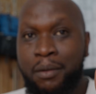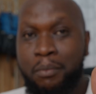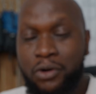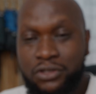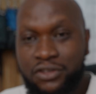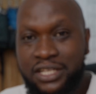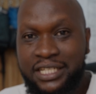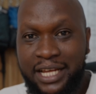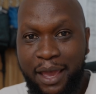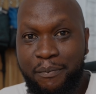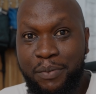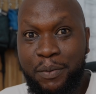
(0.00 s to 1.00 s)
most of the
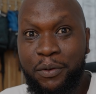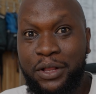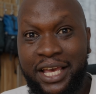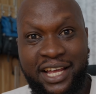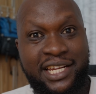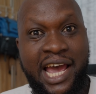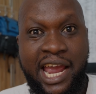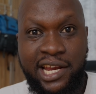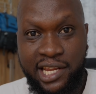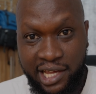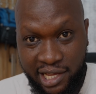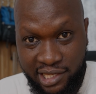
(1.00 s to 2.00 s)
time people get
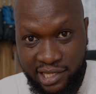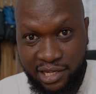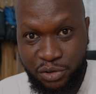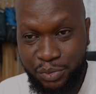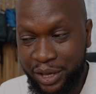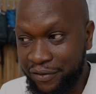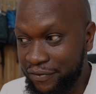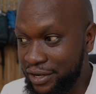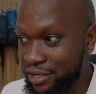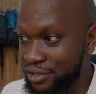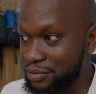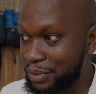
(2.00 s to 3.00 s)
ideas to make
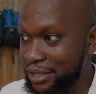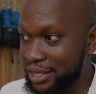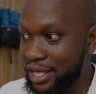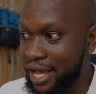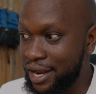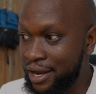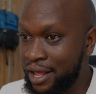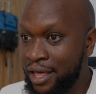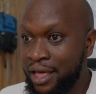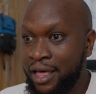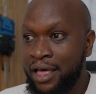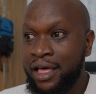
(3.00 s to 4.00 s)
videos, but then
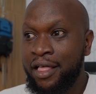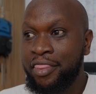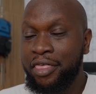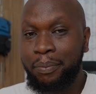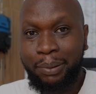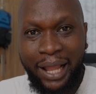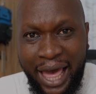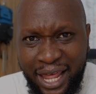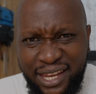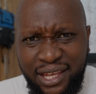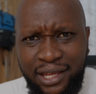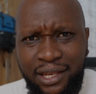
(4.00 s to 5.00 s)
the
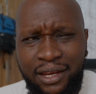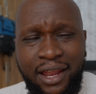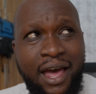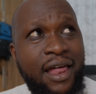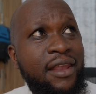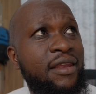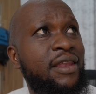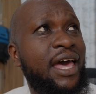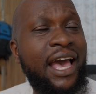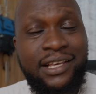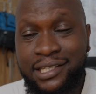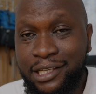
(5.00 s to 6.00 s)
planning and the
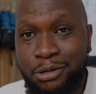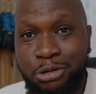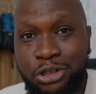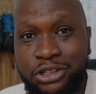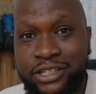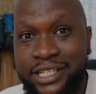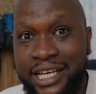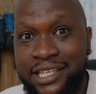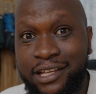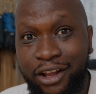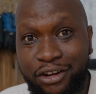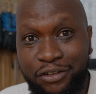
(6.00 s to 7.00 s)
execution
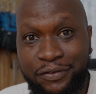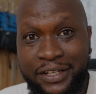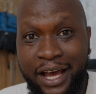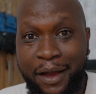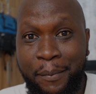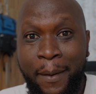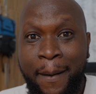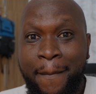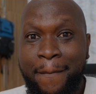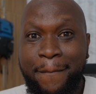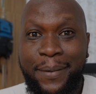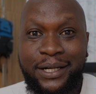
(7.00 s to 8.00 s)
takes a lot of time.
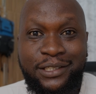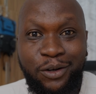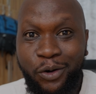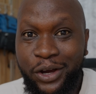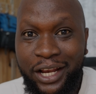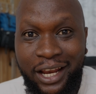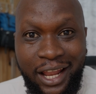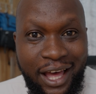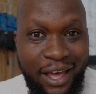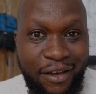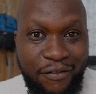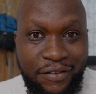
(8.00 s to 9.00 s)
But going
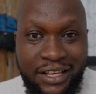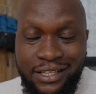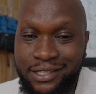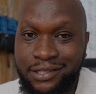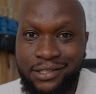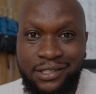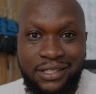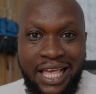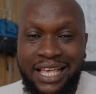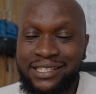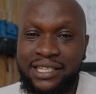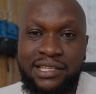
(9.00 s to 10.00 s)
live is
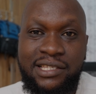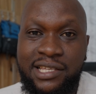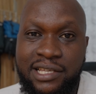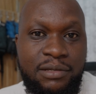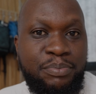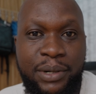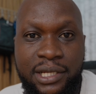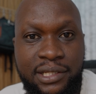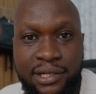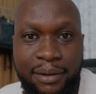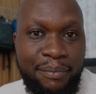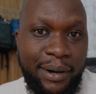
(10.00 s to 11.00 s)
as easy as
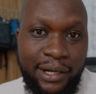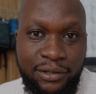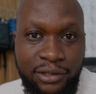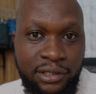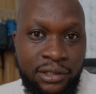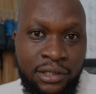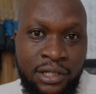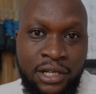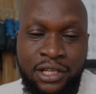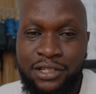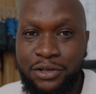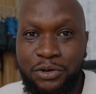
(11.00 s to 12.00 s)
pressing a button.
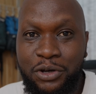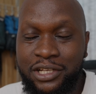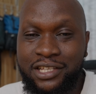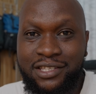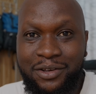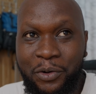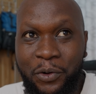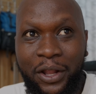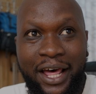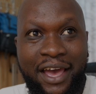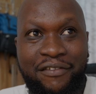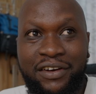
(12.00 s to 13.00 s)
So you can just go
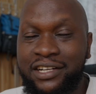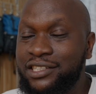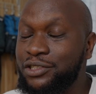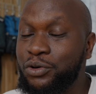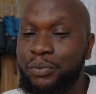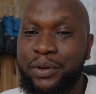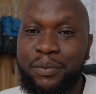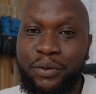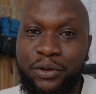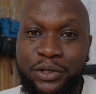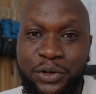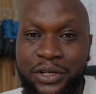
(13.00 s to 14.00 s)
live and show
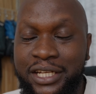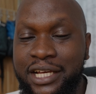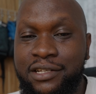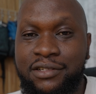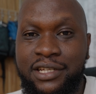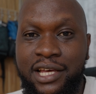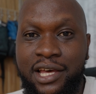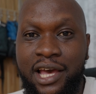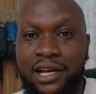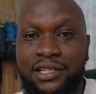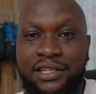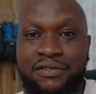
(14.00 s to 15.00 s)
people your day-to-day
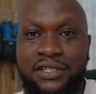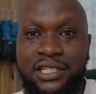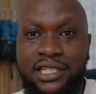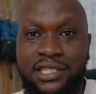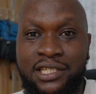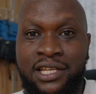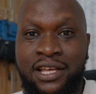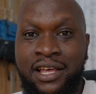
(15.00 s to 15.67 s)
activities.